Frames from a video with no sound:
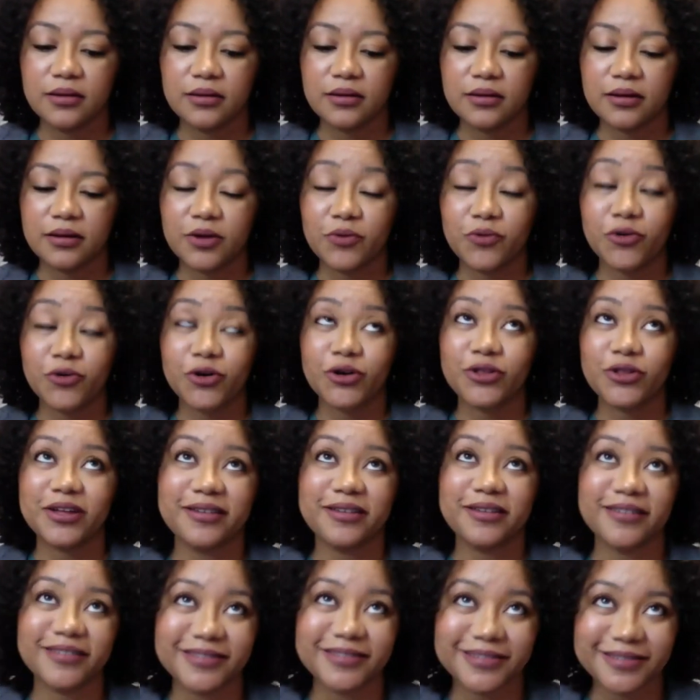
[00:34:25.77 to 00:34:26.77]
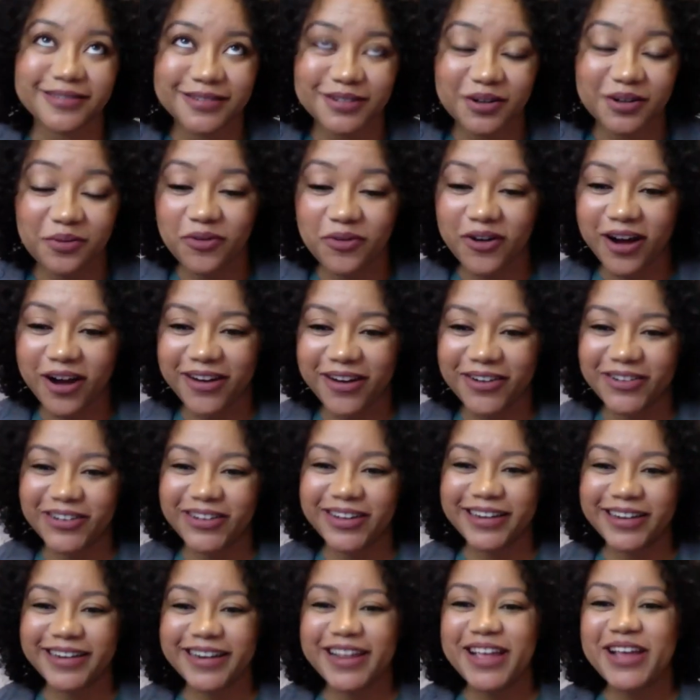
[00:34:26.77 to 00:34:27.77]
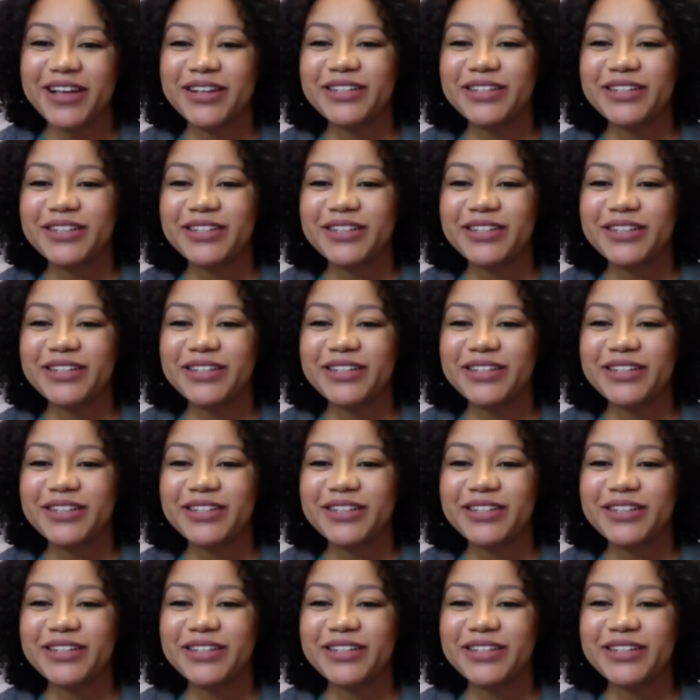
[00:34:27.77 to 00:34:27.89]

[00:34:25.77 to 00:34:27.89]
unworthiness brought on.